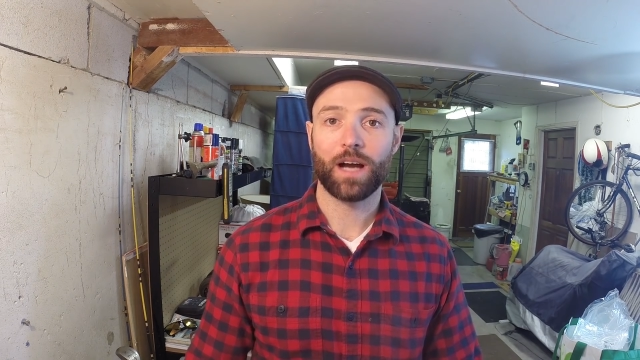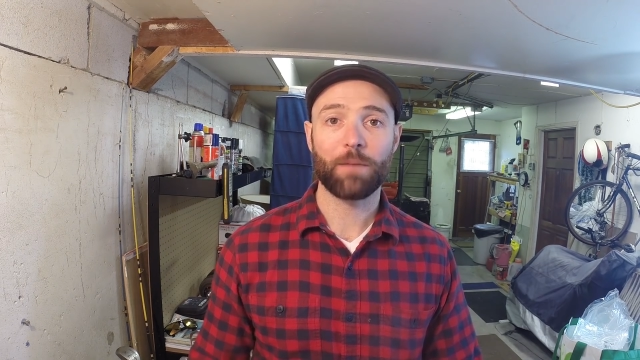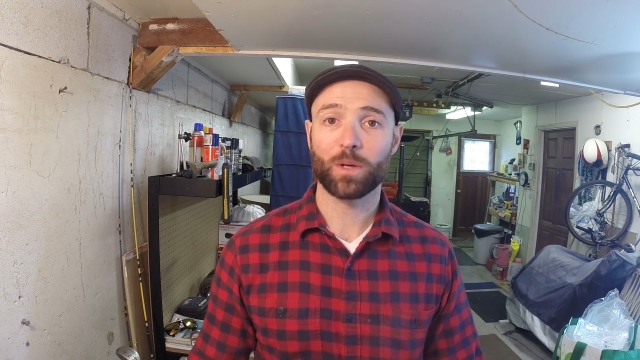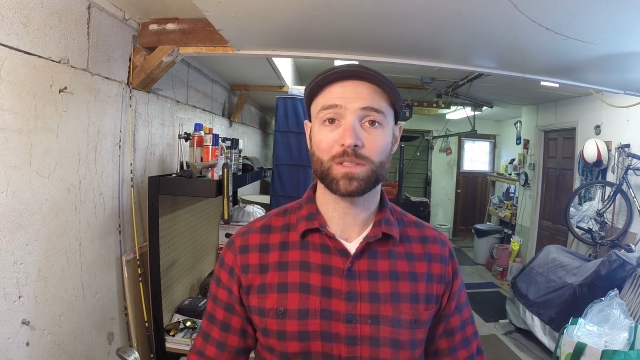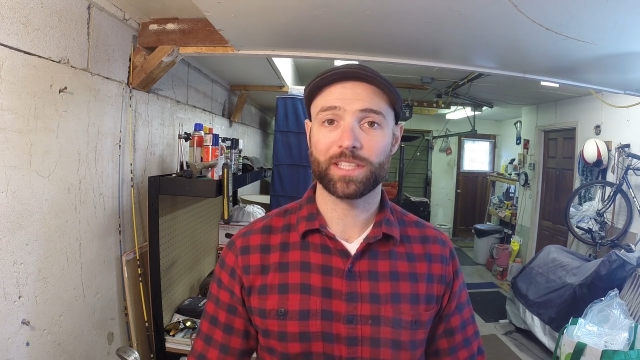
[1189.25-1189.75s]

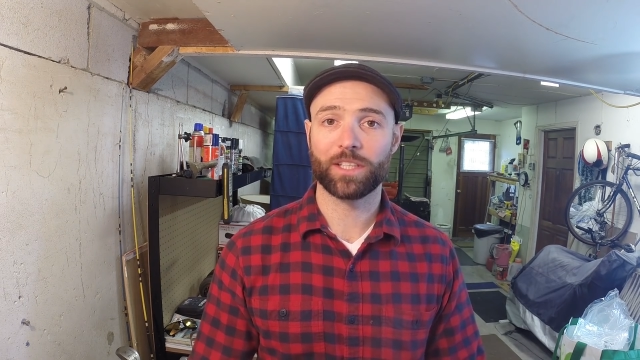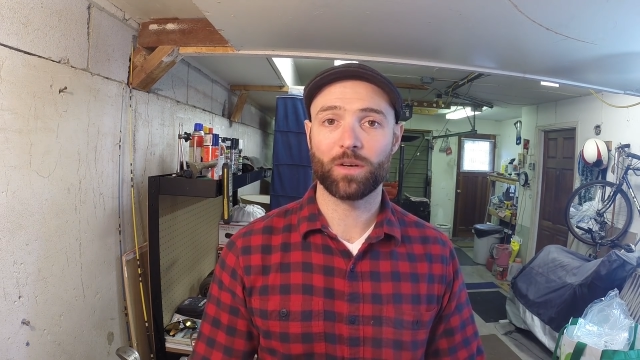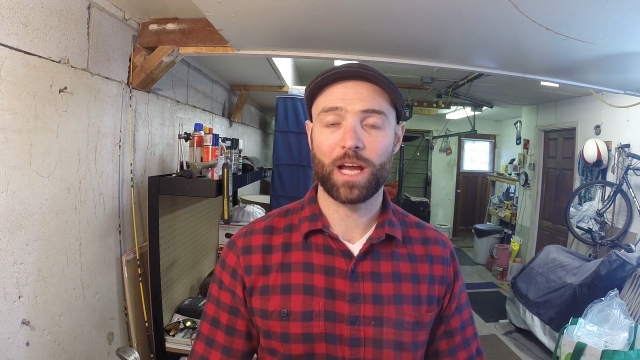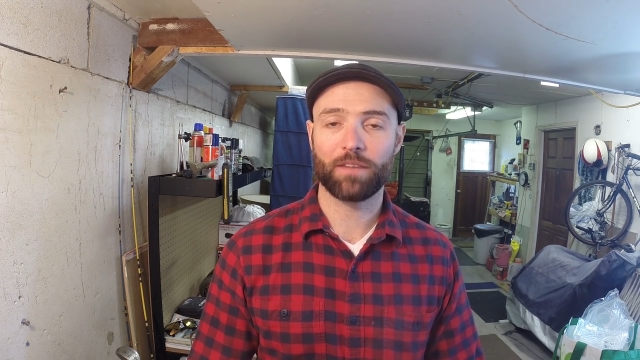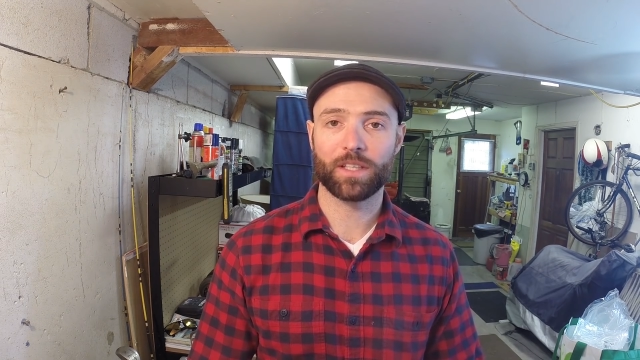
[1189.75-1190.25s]
I personally
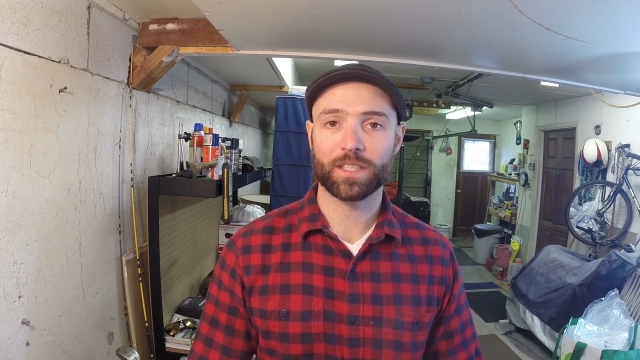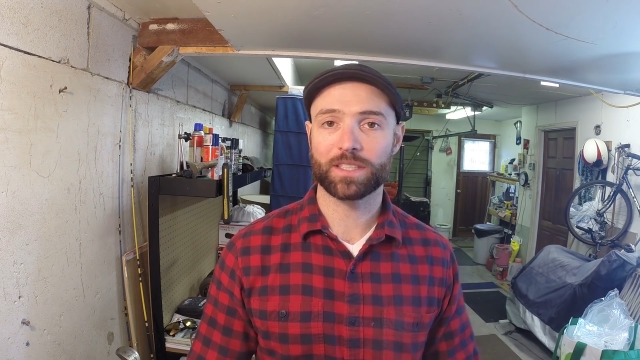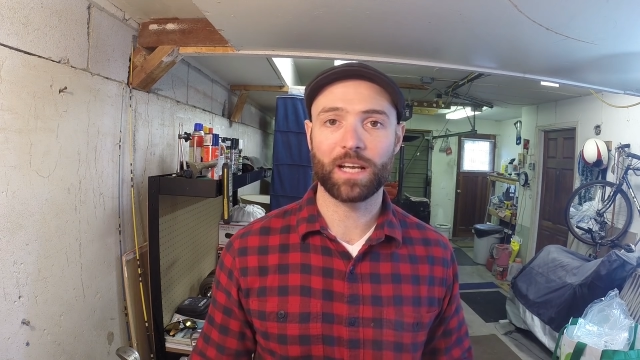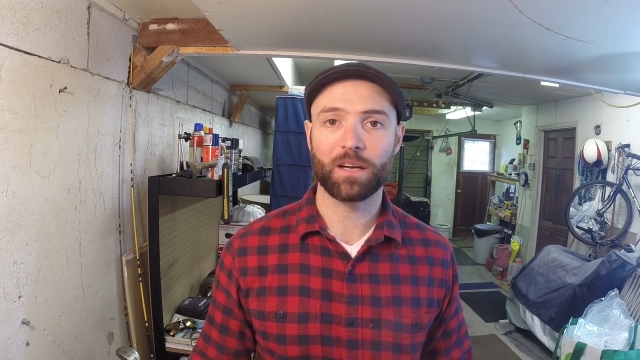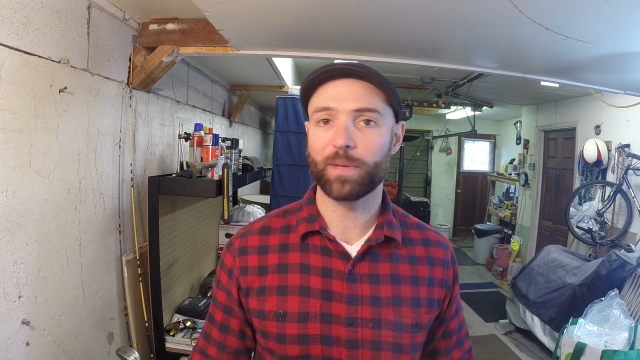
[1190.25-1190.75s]
don't have the
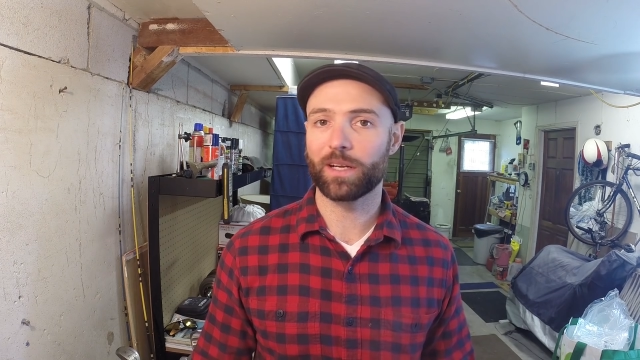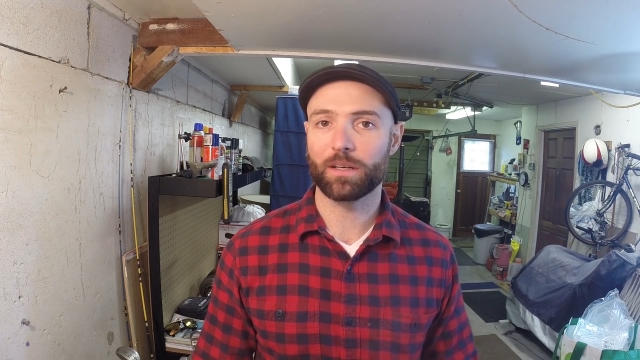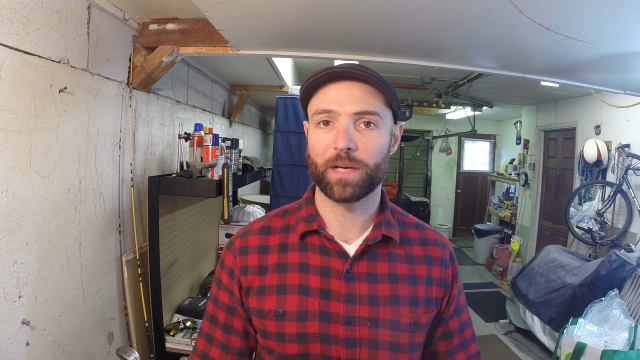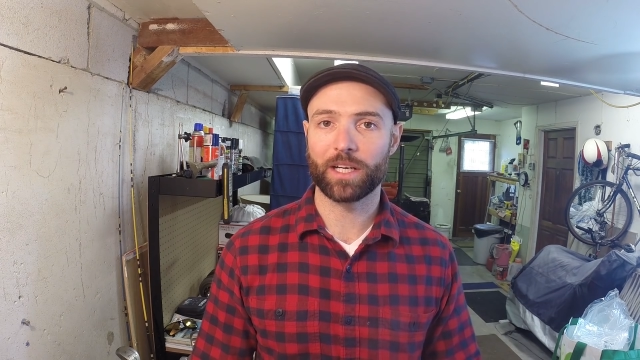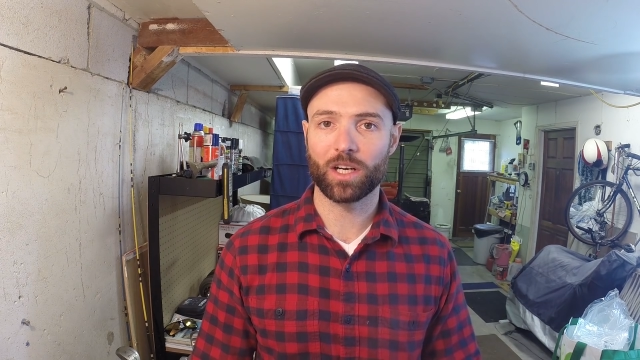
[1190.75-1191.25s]
setup here
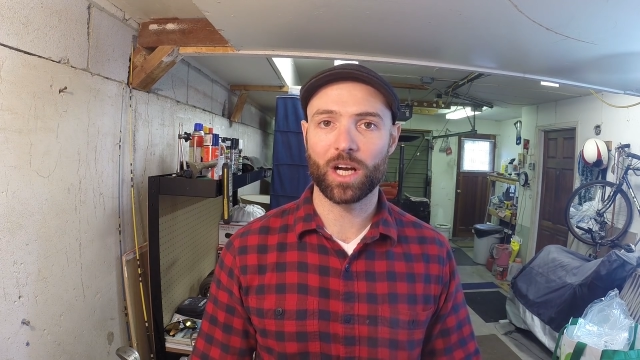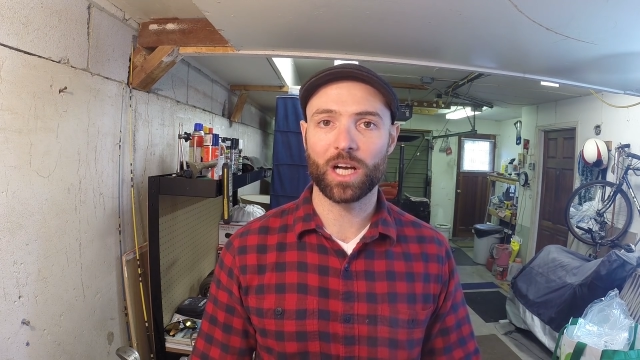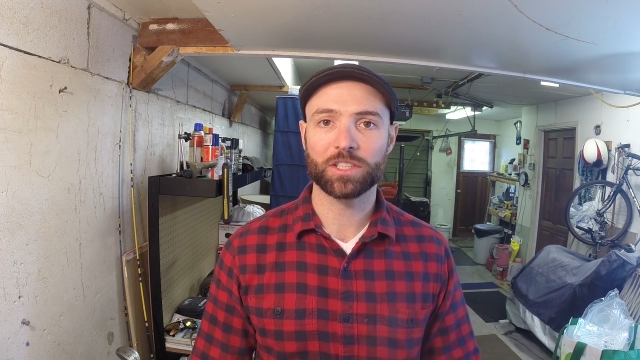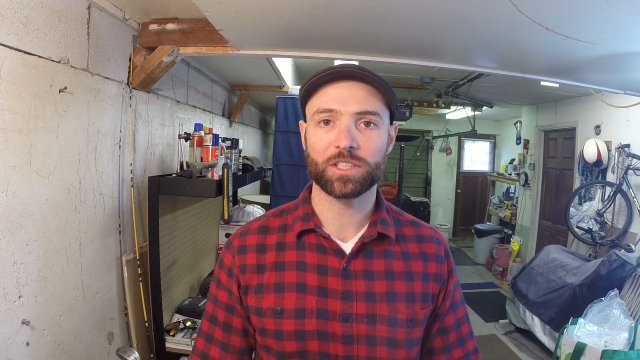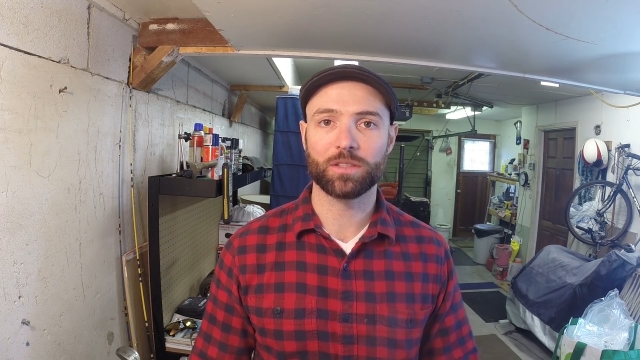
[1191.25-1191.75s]
in my
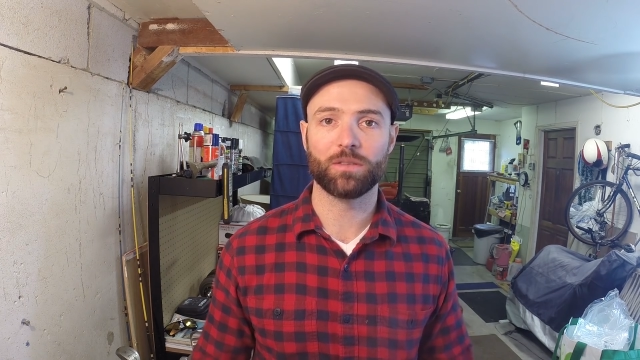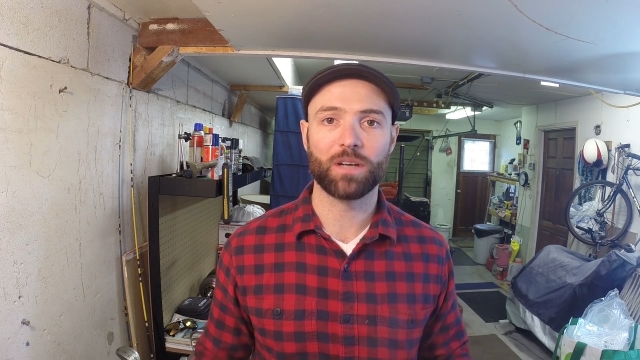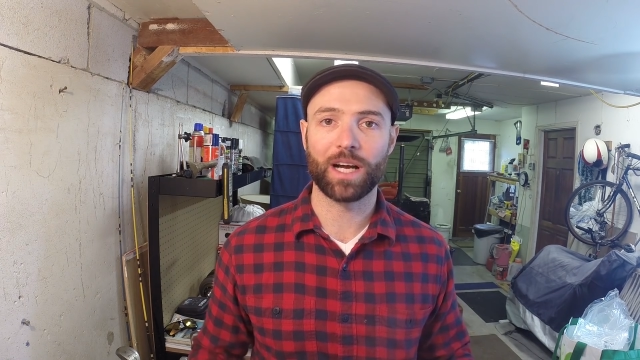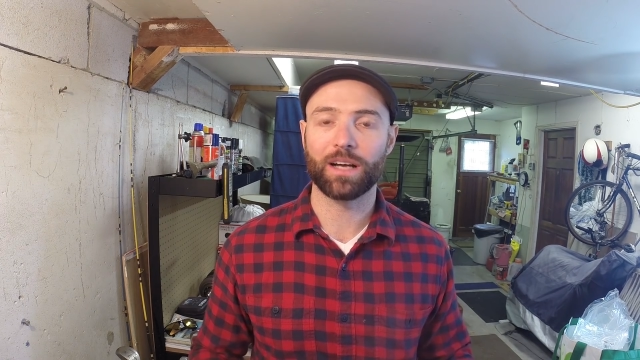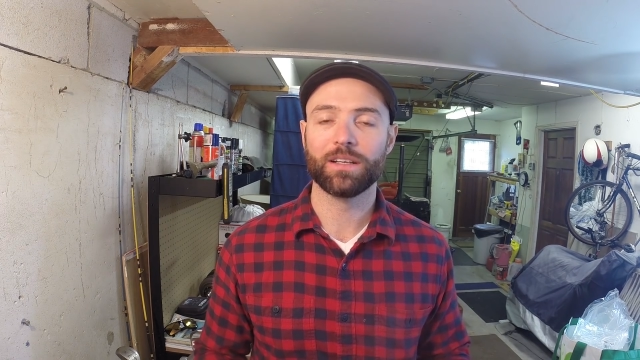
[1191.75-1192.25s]
garage
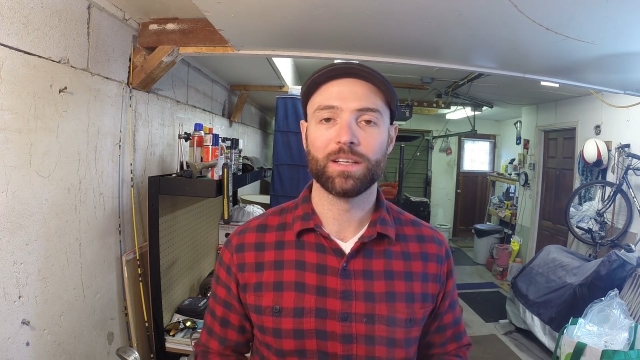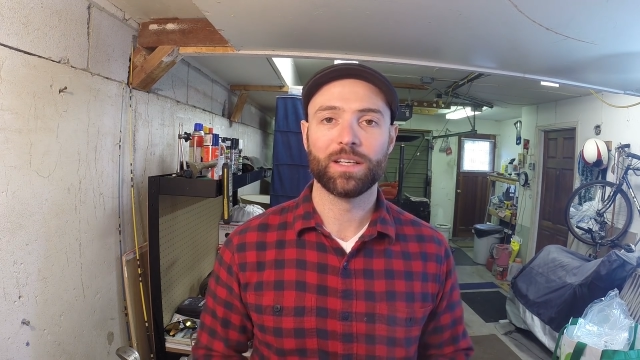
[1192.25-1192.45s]
to